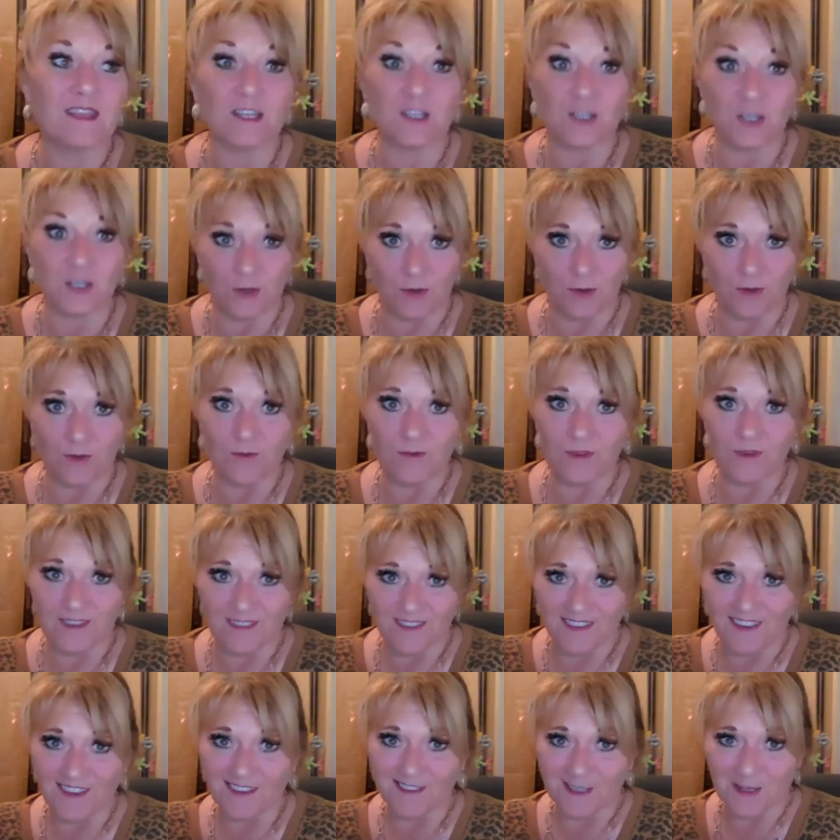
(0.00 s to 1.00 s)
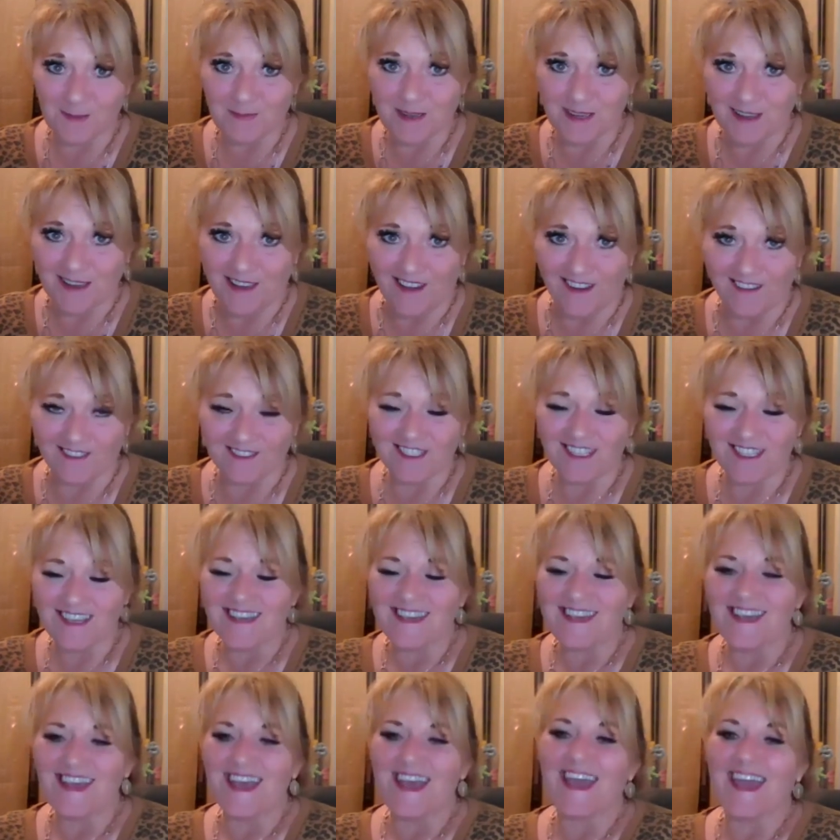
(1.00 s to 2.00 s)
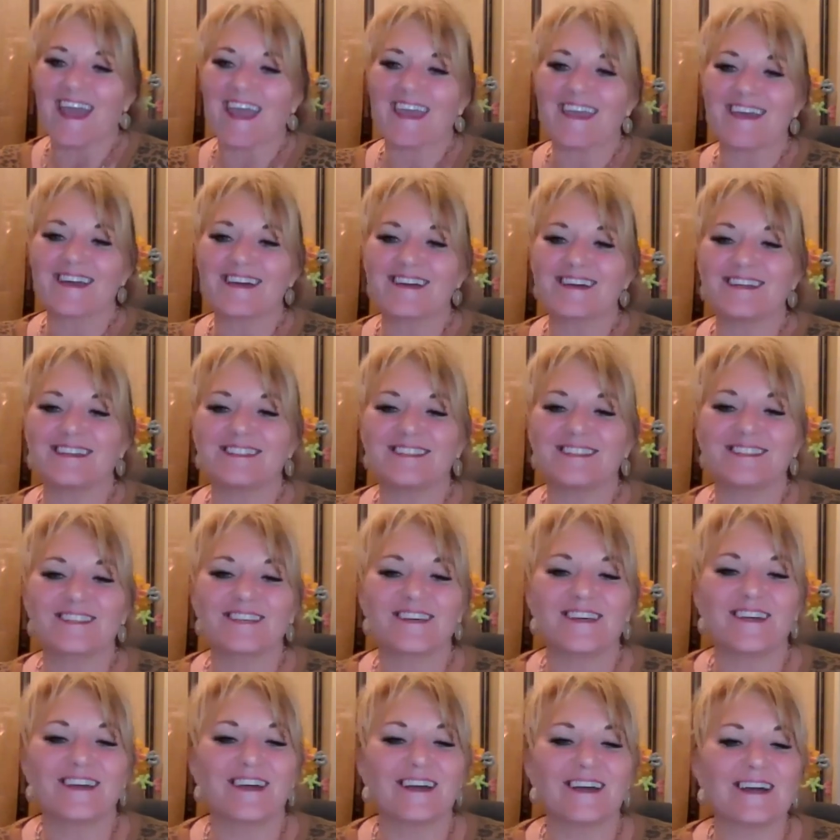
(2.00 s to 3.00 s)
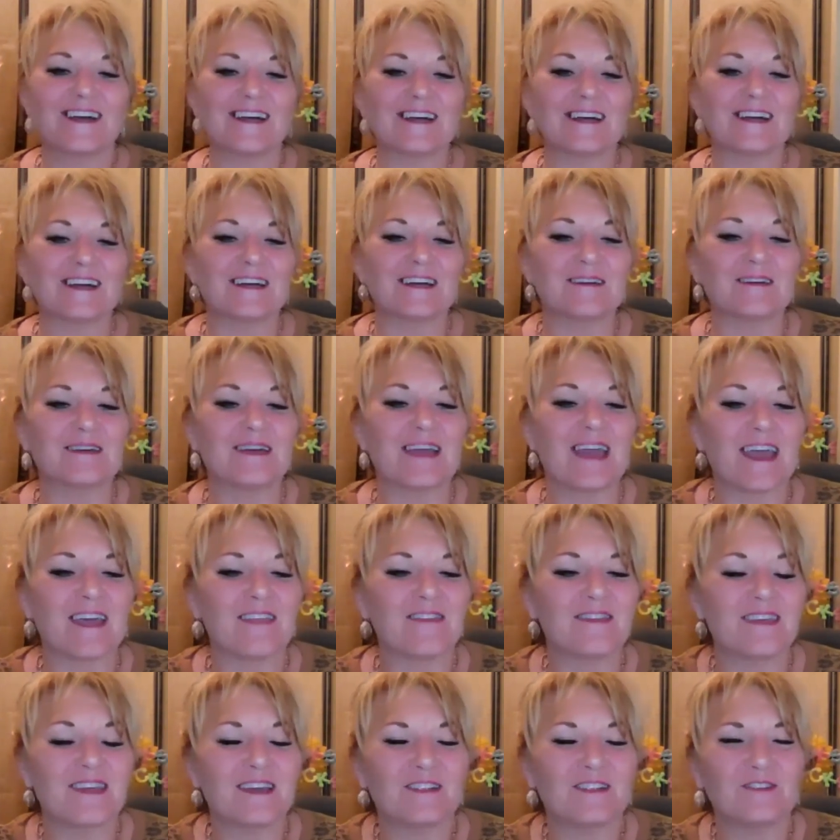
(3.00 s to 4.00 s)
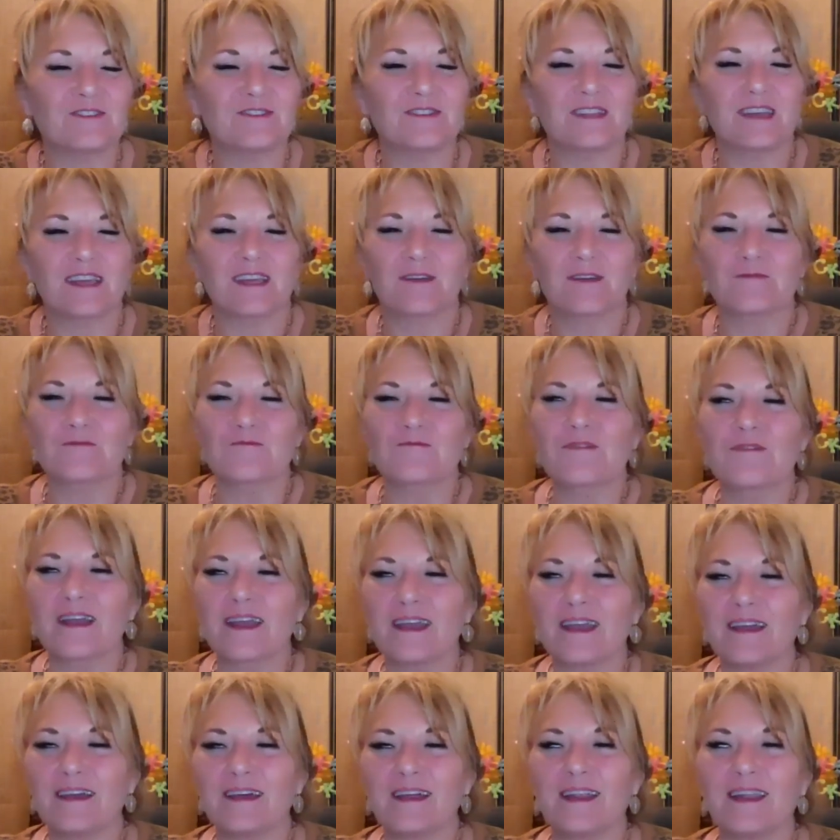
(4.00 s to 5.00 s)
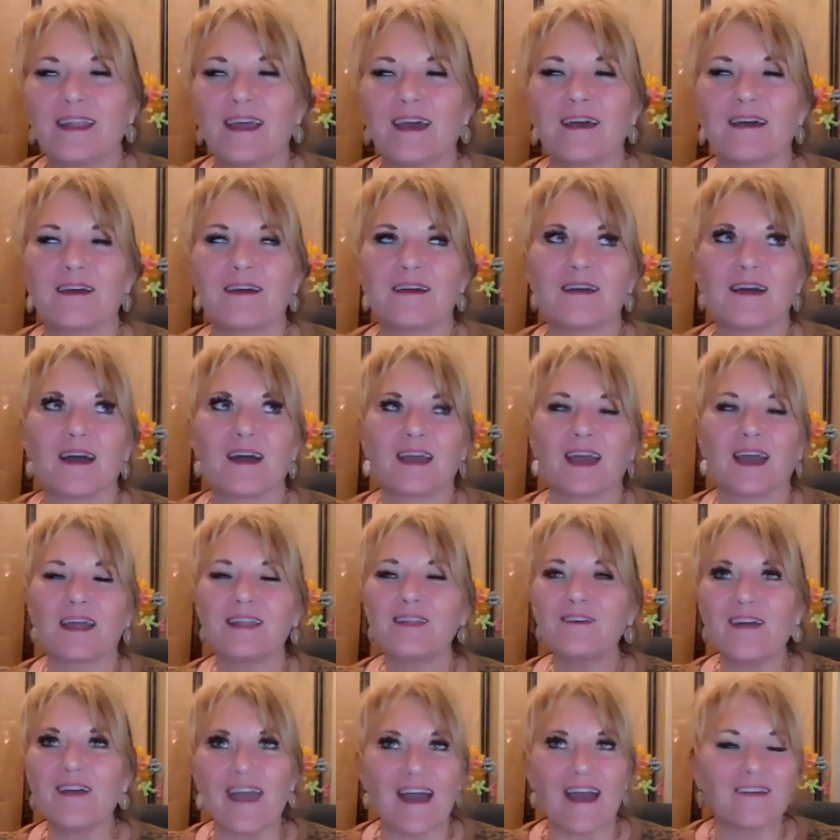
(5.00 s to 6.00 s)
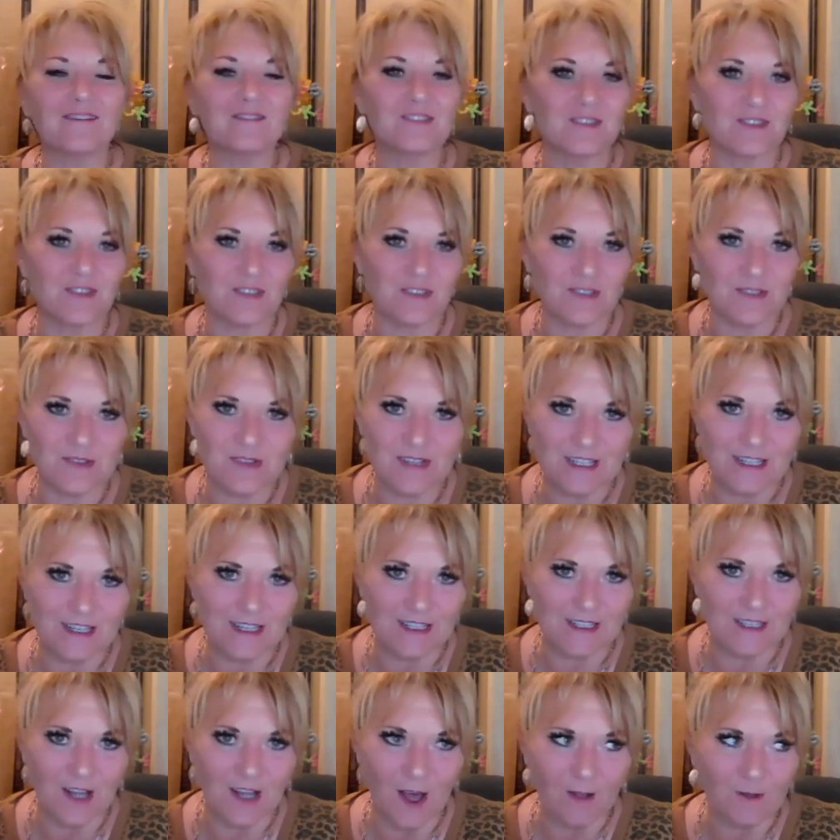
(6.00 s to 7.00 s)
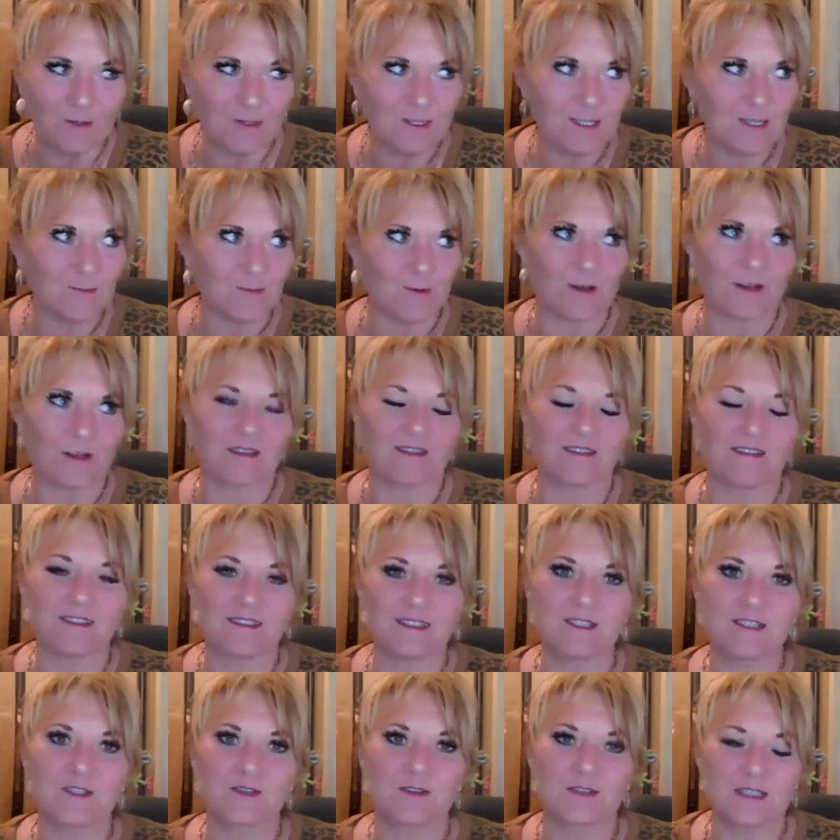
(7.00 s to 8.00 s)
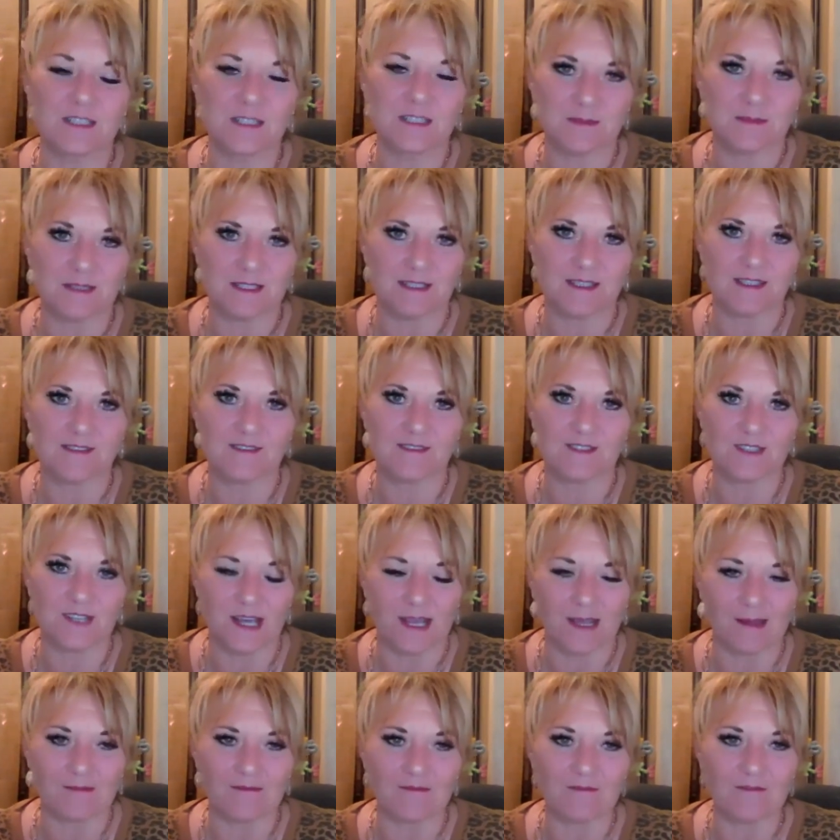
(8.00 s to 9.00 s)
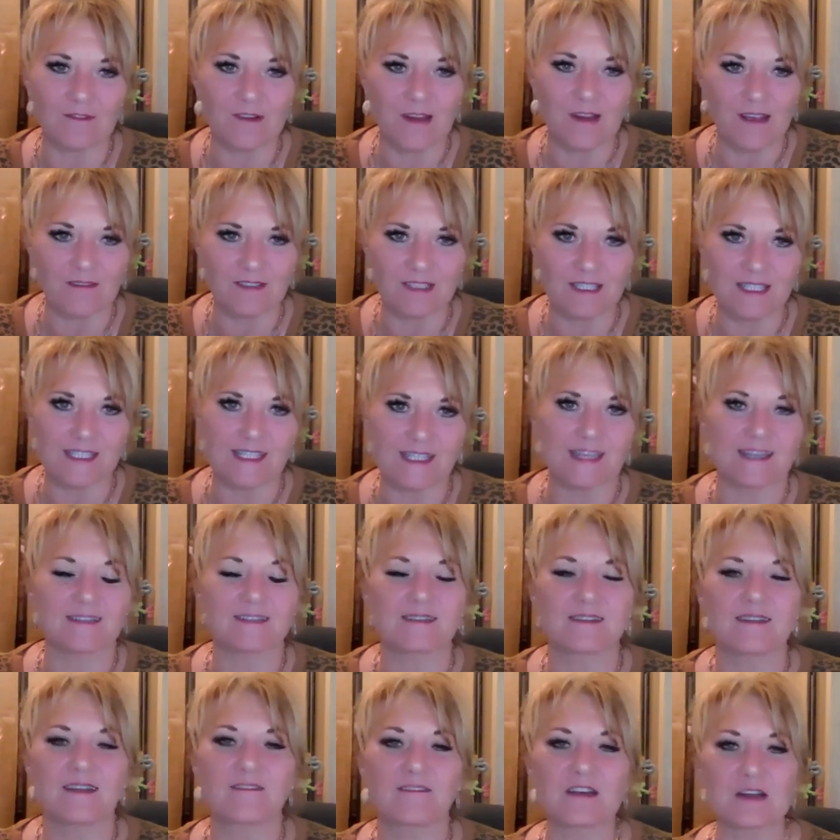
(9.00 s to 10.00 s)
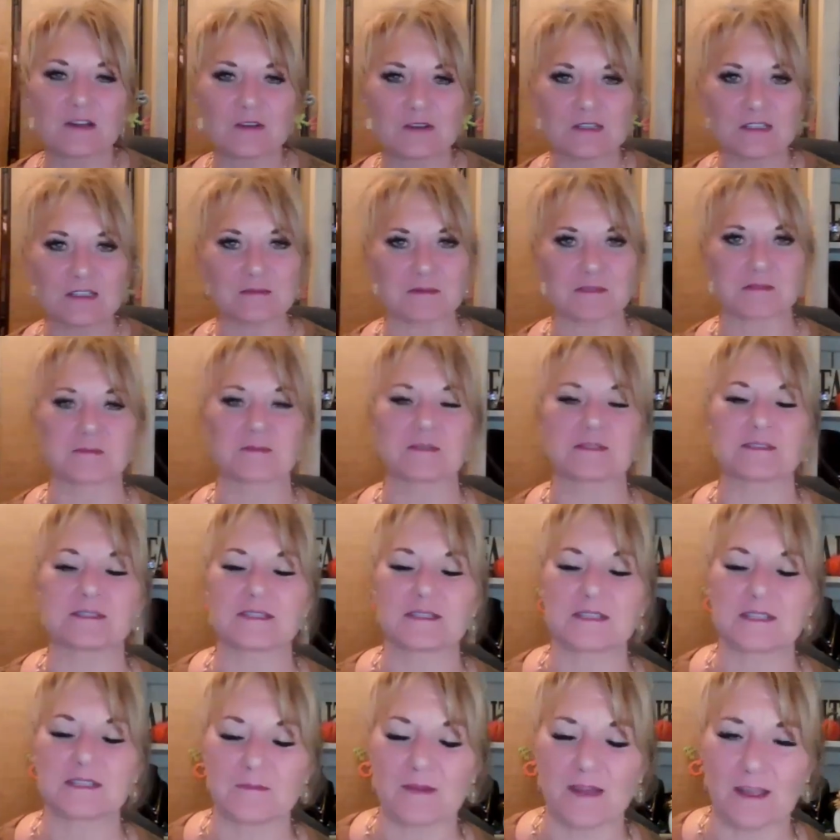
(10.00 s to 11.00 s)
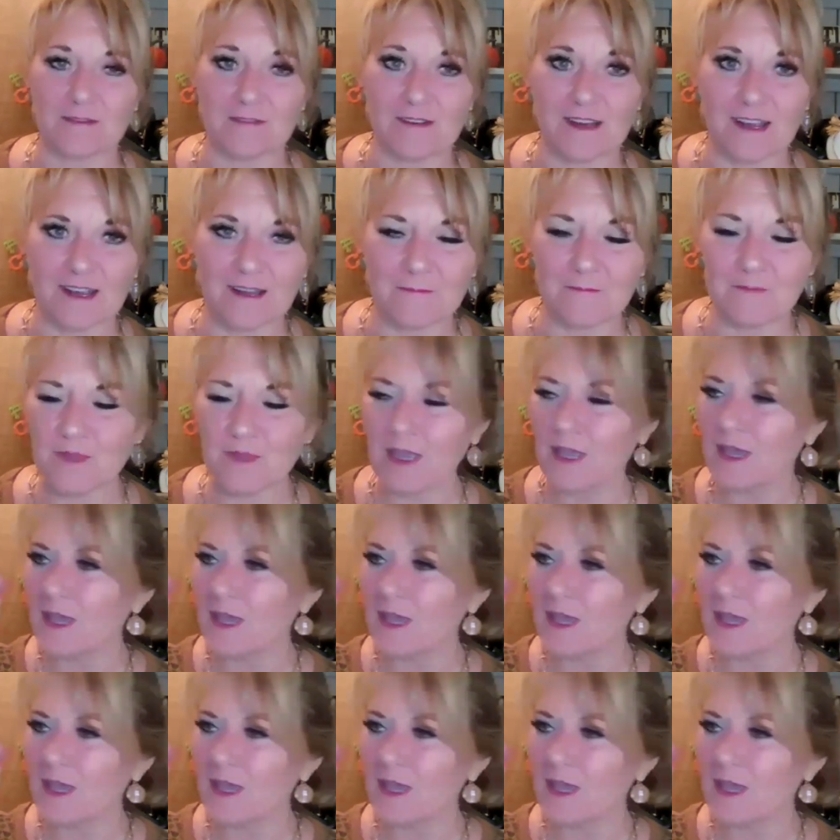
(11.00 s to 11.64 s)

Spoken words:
you get to pick out. And then you're thinking, Rand, I don't have $229 for this is Christmas time, for heaven's sakes, and I've got Christmas presents to buy, right?